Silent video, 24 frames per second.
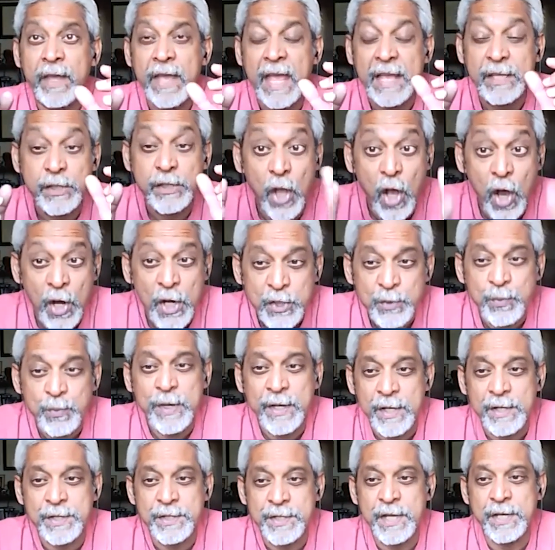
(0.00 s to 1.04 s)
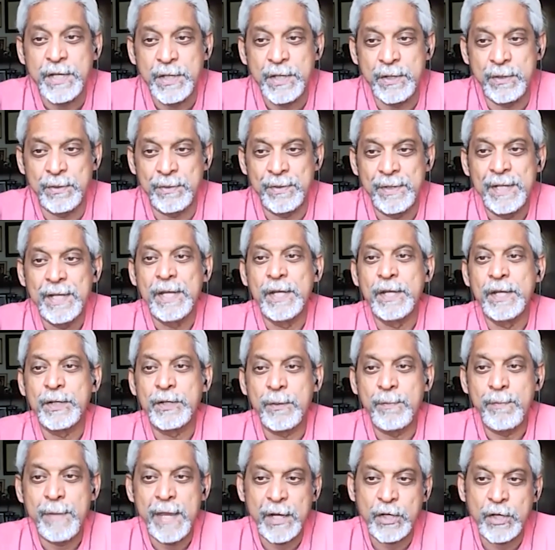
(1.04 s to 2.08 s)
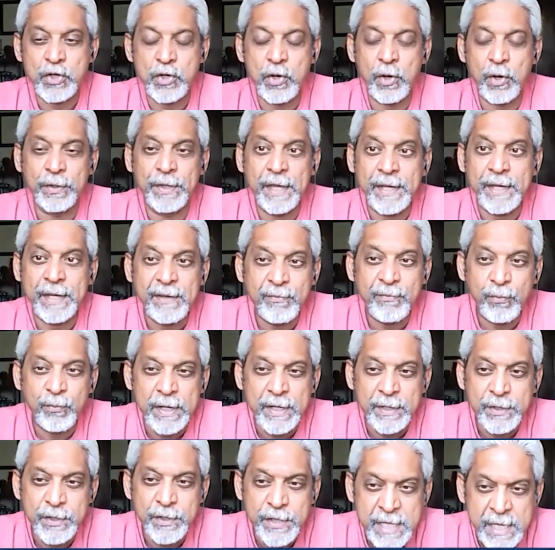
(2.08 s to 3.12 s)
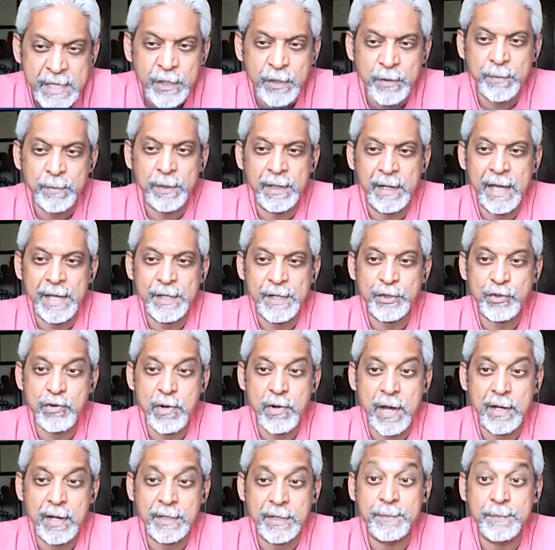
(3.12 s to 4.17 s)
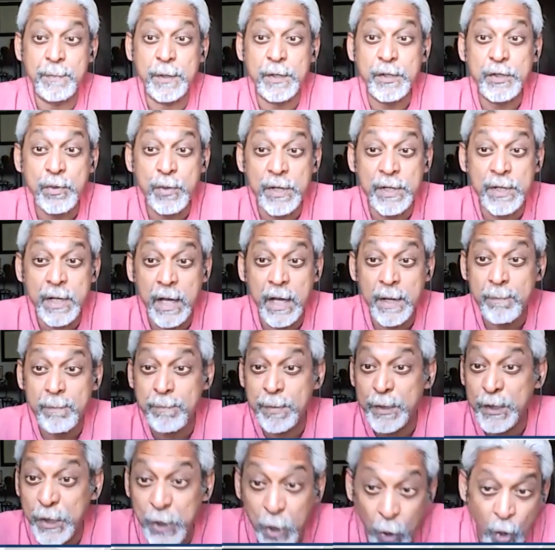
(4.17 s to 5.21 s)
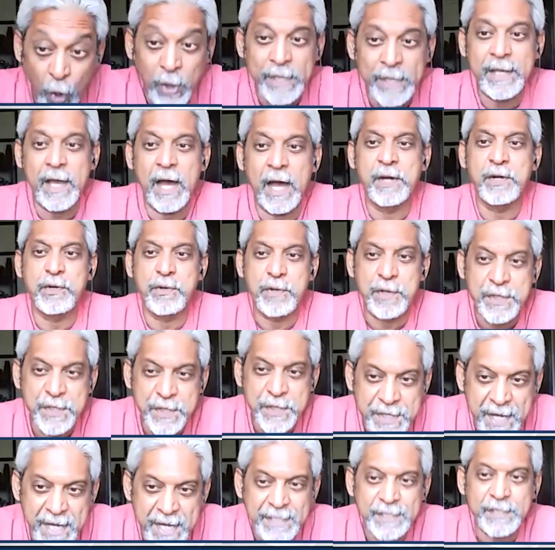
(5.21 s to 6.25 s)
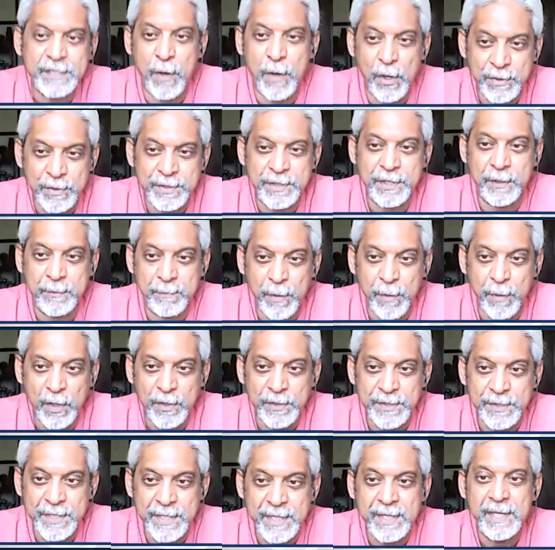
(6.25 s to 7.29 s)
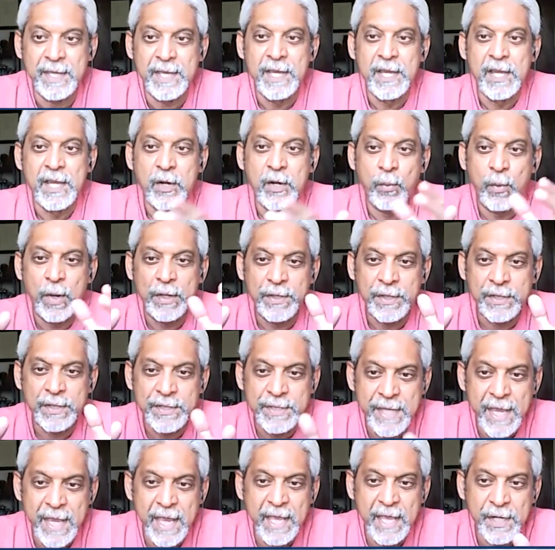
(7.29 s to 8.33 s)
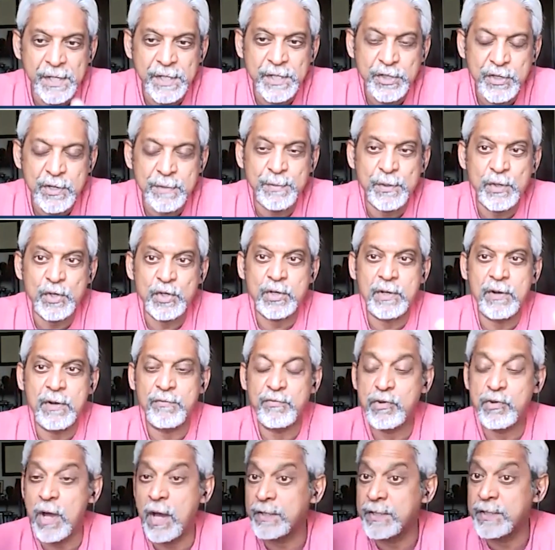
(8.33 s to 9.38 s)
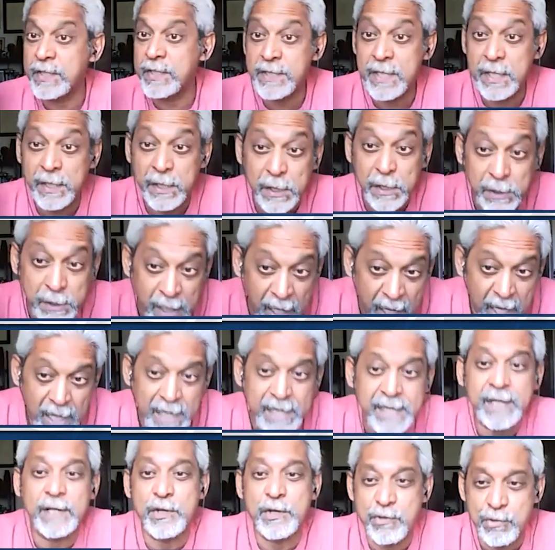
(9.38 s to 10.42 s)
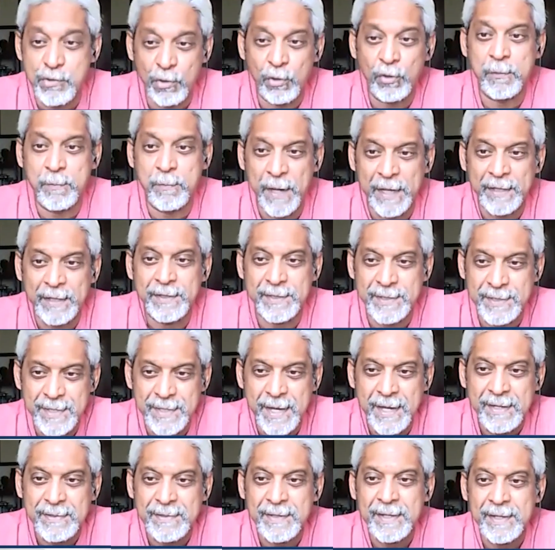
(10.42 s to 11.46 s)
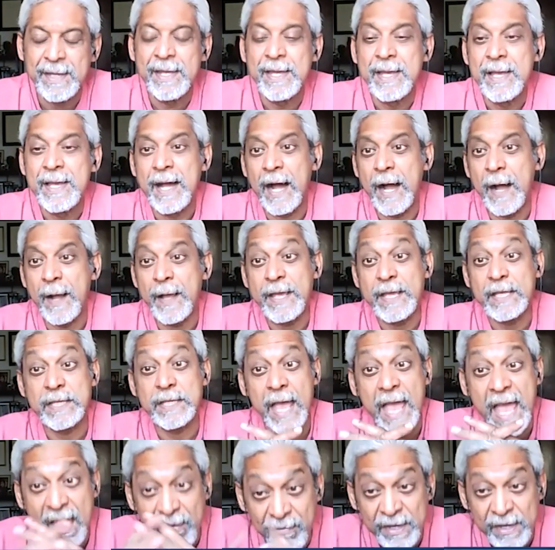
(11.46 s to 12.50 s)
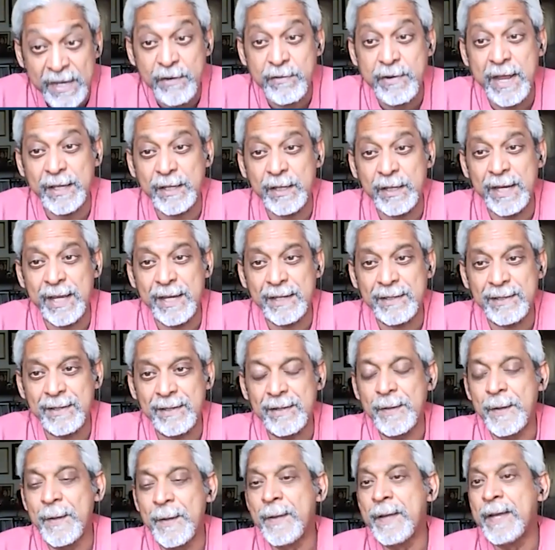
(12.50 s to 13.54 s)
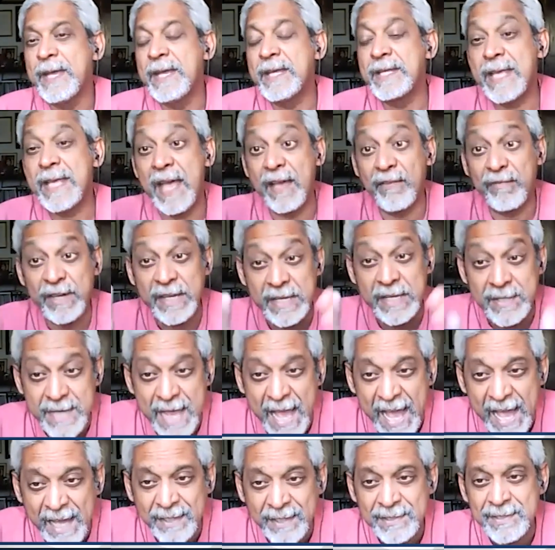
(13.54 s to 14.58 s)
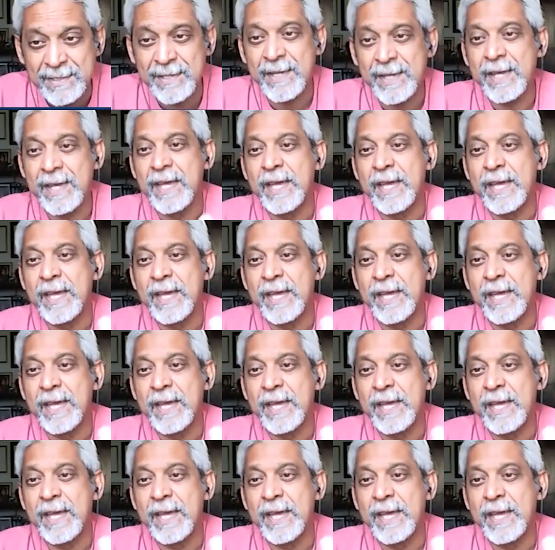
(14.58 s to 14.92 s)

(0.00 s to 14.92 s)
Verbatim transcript: As long as we continue to make sure that if we decriminalize drugs, but do it purely under a state-sponsored policy, right. where the sale and distribution of drugs is entirely controlled by the state, uh, is heavily regulated, is heavily taxed,